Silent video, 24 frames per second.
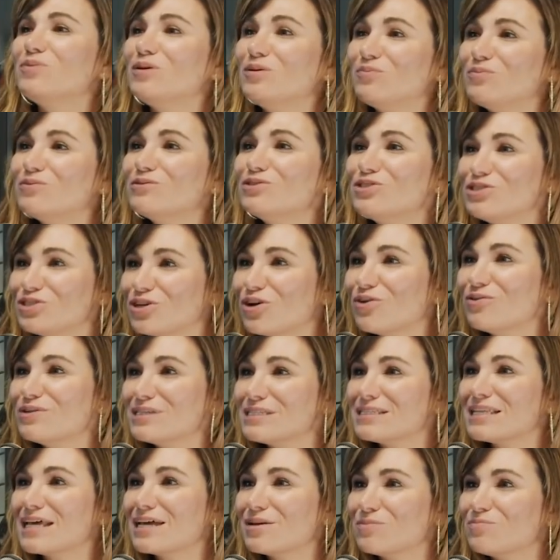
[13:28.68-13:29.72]
people show
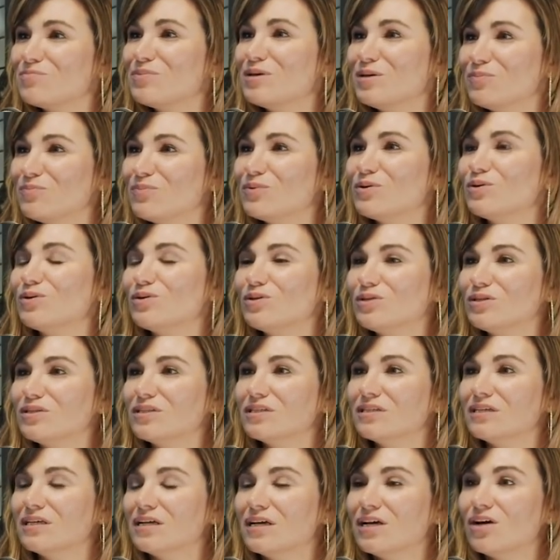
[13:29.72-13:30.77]
us, like,
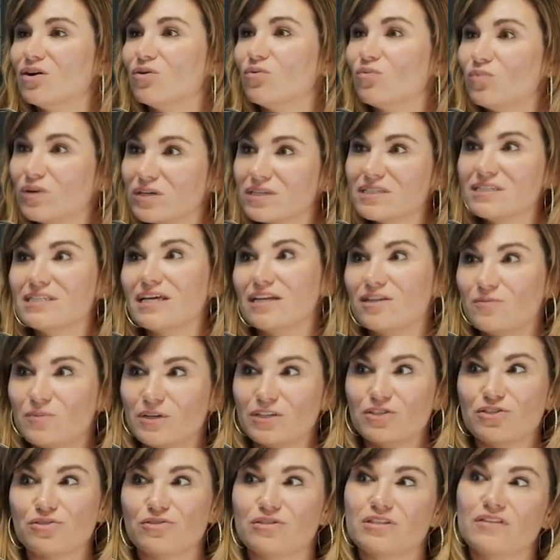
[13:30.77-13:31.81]
people will send
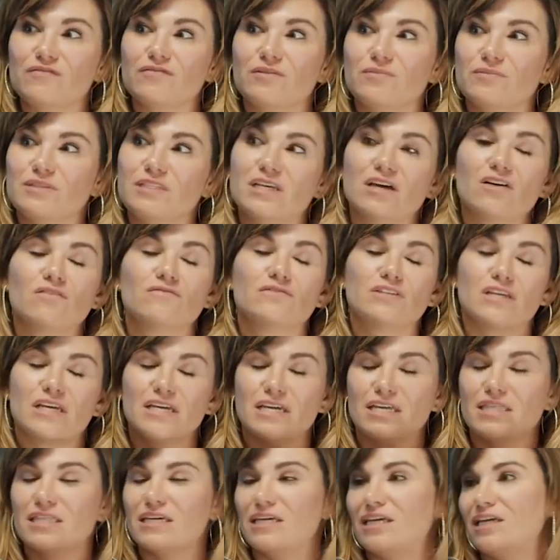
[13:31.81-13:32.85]
pictures of themselves
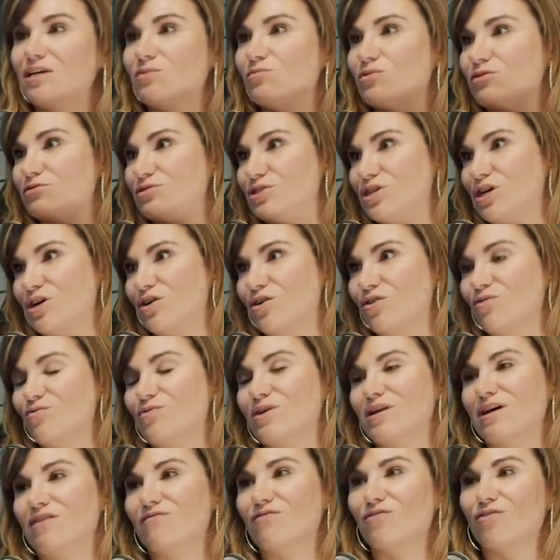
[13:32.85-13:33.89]
like in the chemo chair or
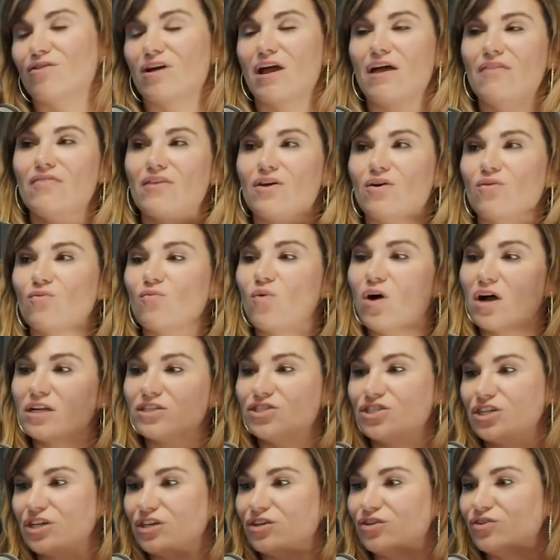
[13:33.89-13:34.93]
whatever, and they're
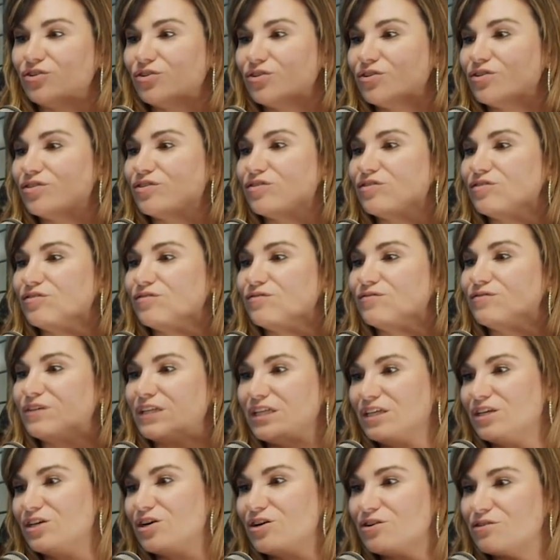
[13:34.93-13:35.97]
watching your
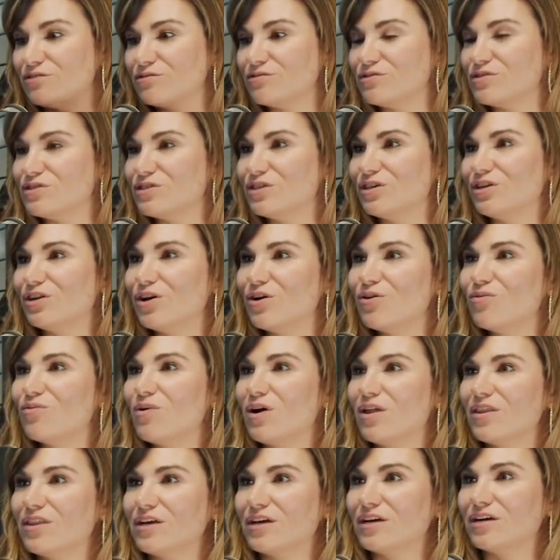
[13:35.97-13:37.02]
videos,
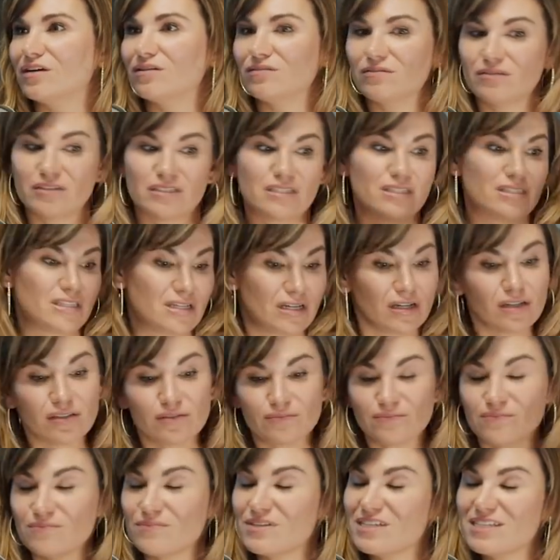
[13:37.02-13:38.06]
while because
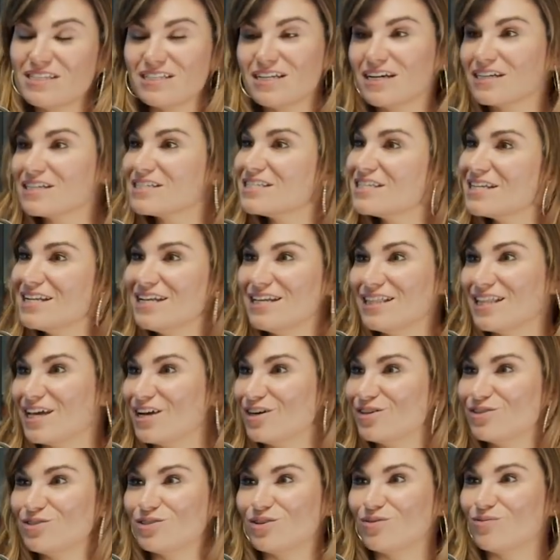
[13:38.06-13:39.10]
they're stuck sitting
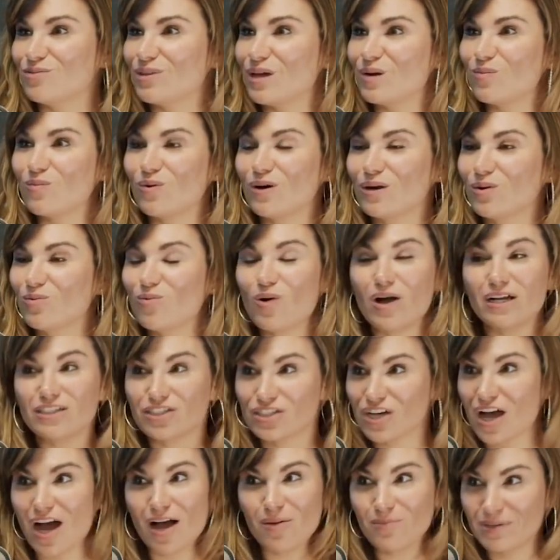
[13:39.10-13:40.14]
there. So they want to
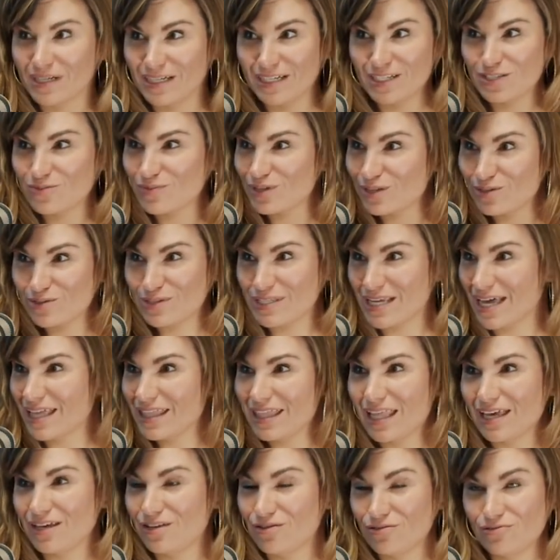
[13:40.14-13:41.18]
watch comedy. It's what you
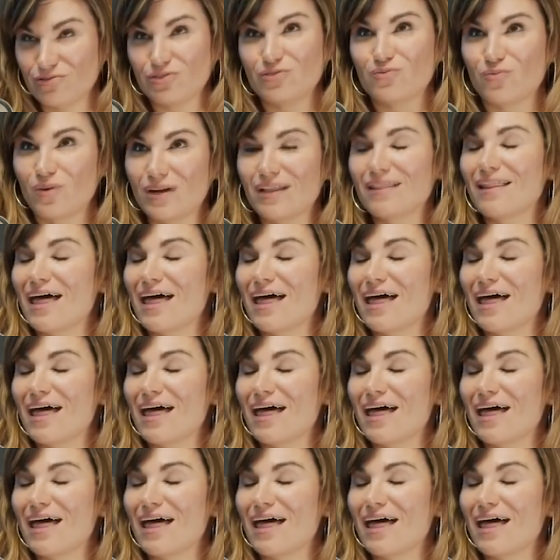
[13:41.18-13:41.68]
said. Like, you just want to